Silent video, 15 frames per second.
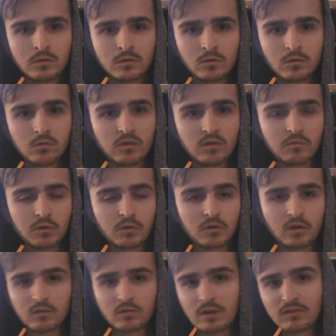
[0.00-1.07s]
all these
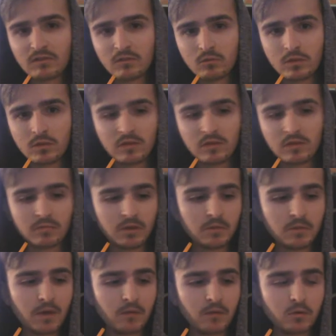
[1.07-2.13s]
podcasts or listen to all these, but you
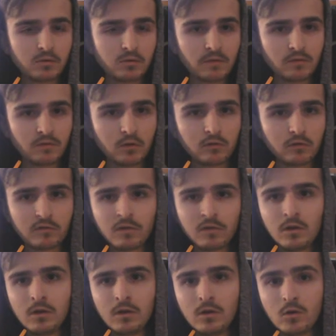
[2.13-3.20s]
might watch my vlogs
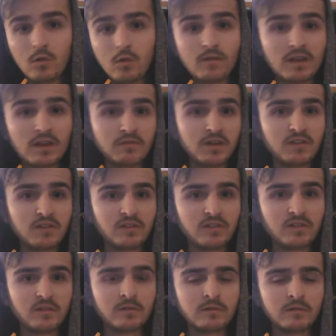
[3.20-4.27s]
or vice
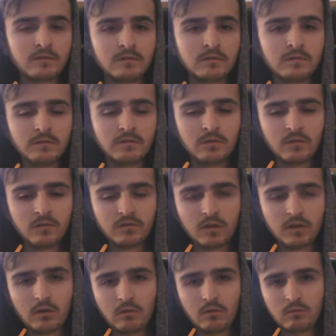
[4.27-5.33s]
versa.
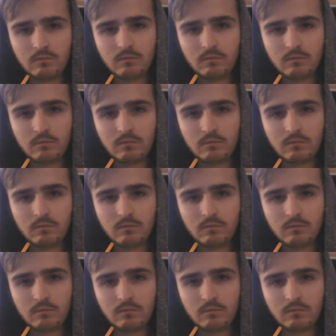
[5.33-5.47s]
So